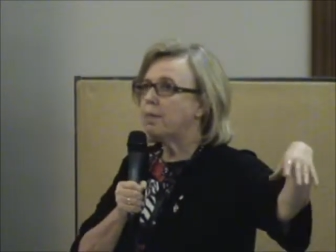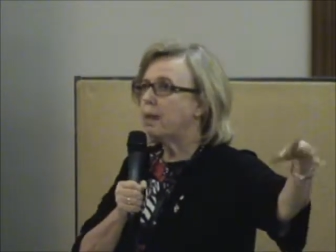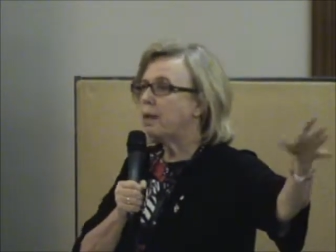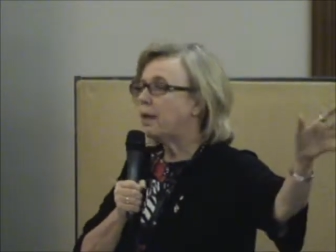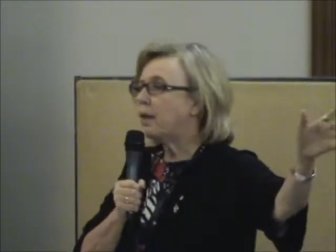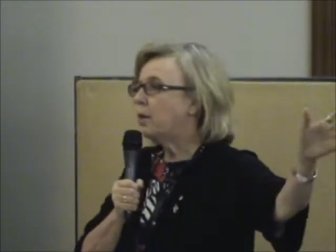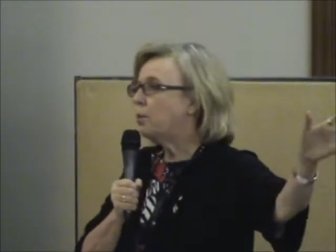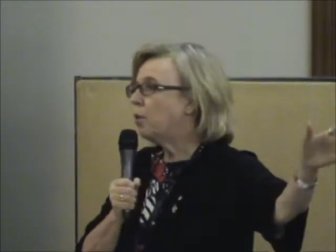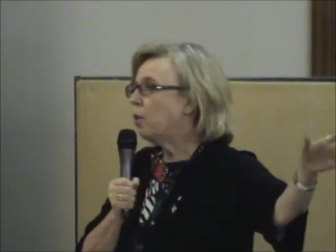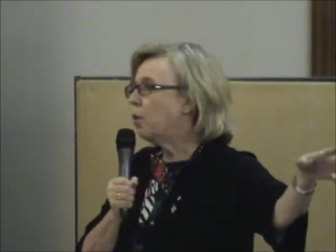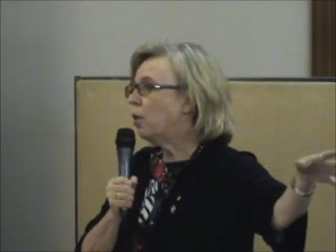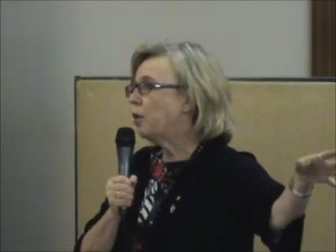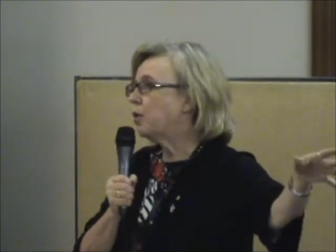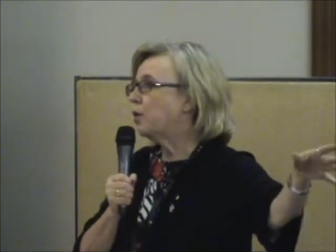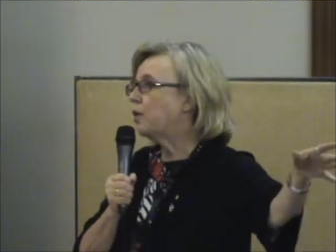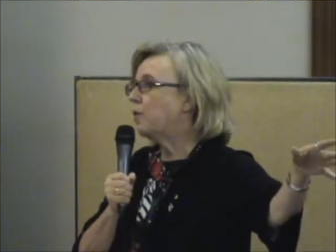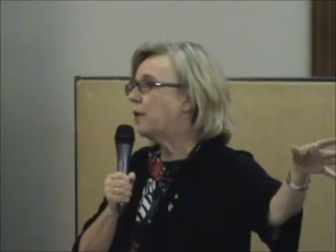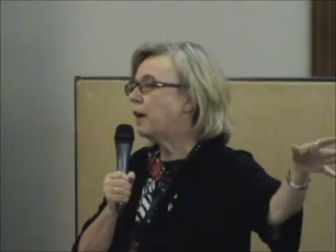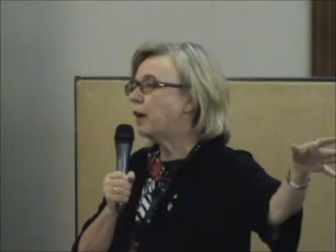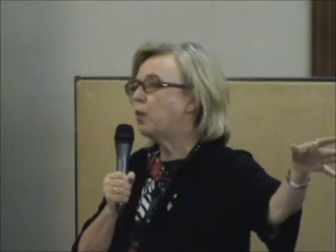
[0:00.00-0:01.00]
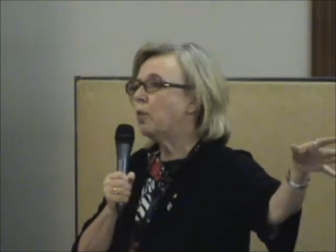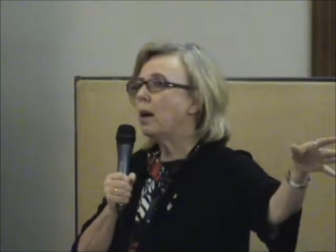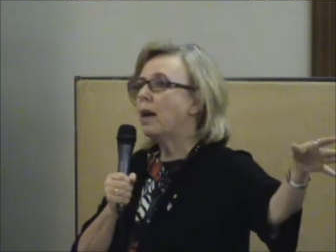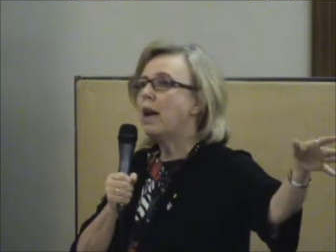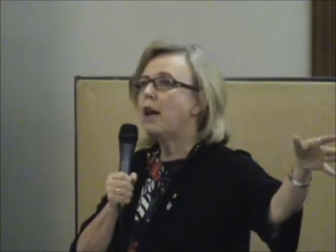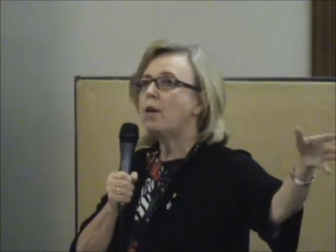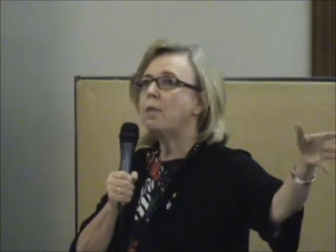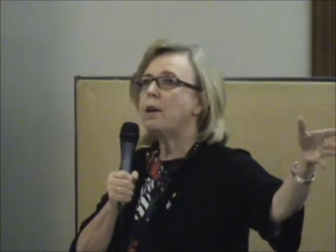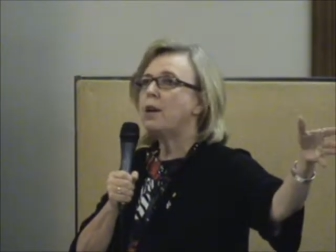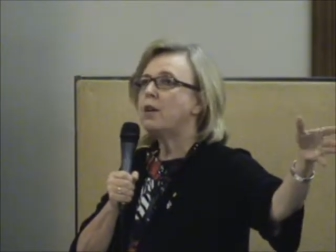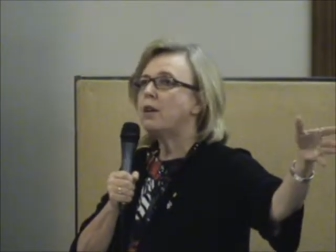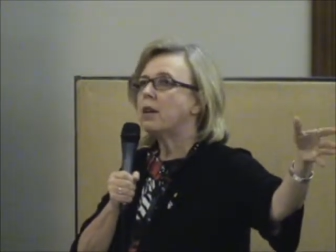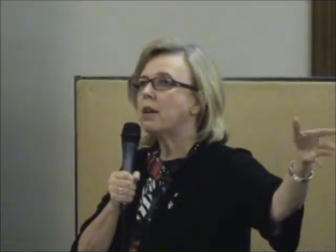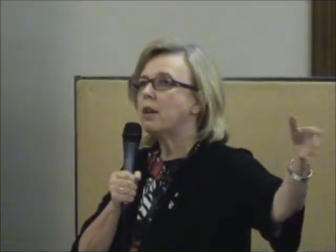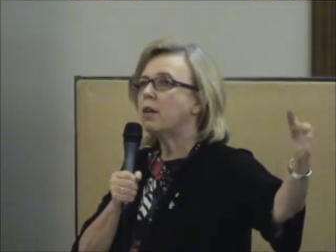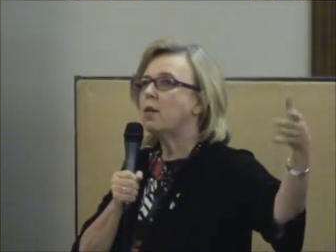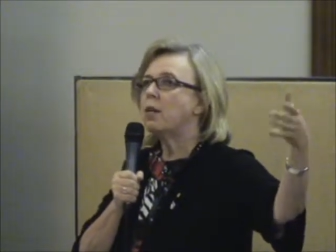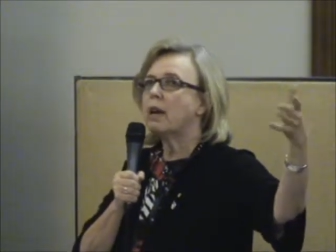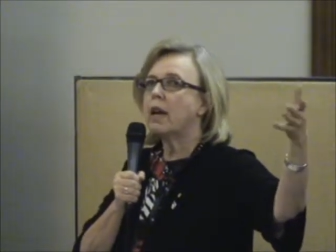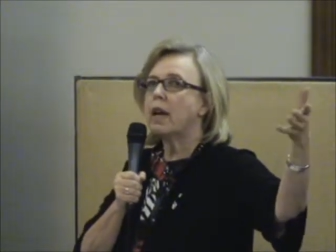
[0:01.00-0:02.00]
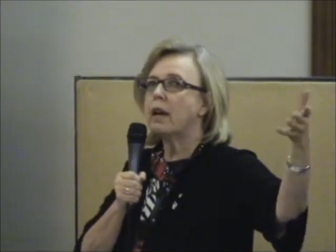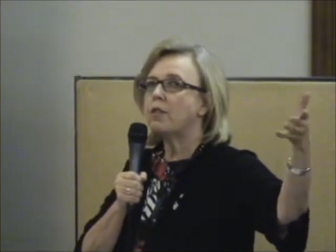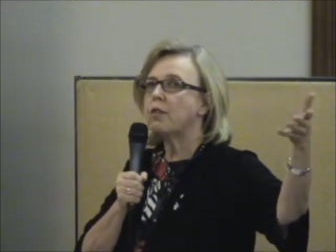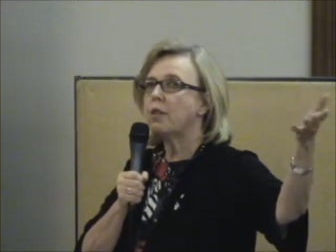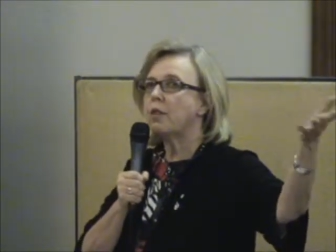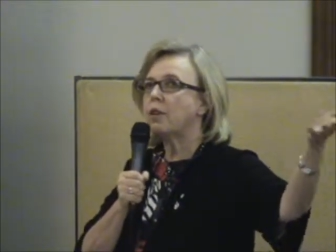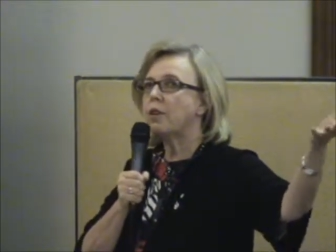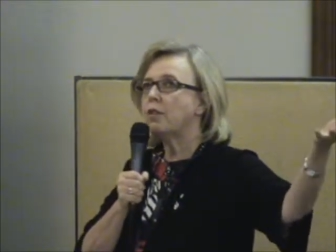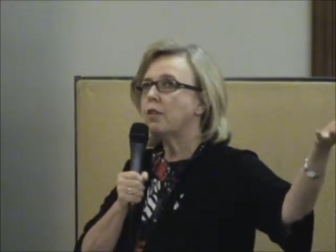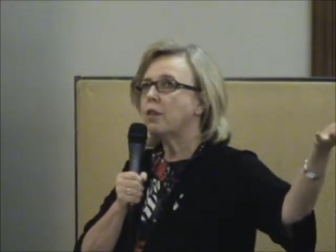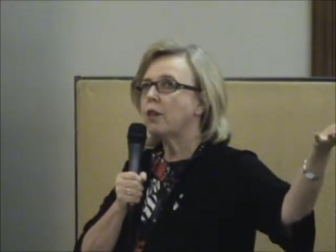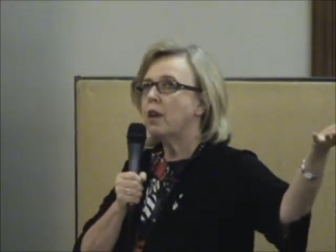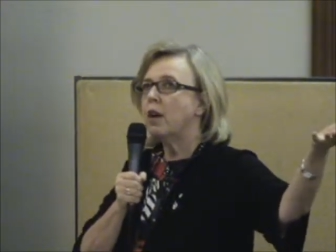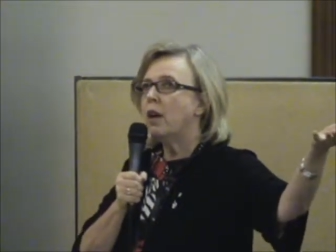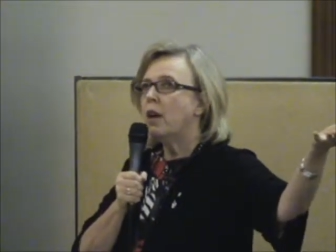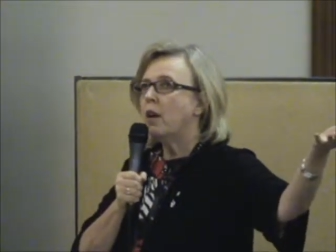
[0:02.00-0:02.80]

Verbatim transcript: million more to Via Rail, but you didn't know, okay, so there's